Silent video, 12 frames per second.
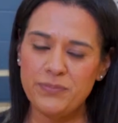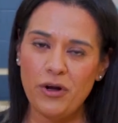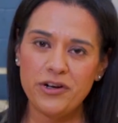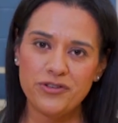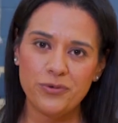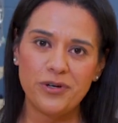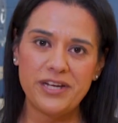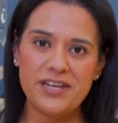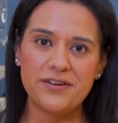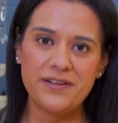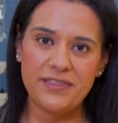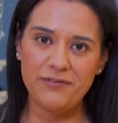up our tour
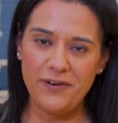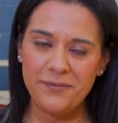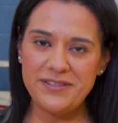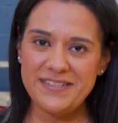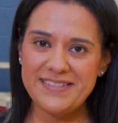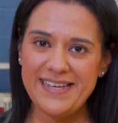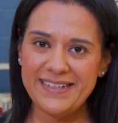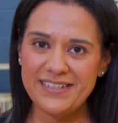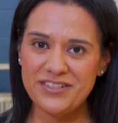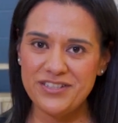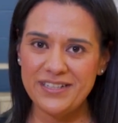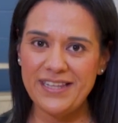here in the pharmacy
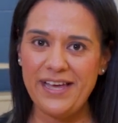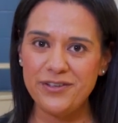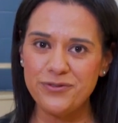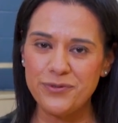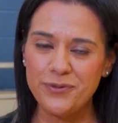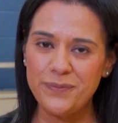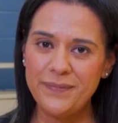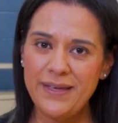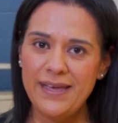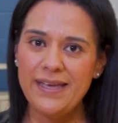technician classroom.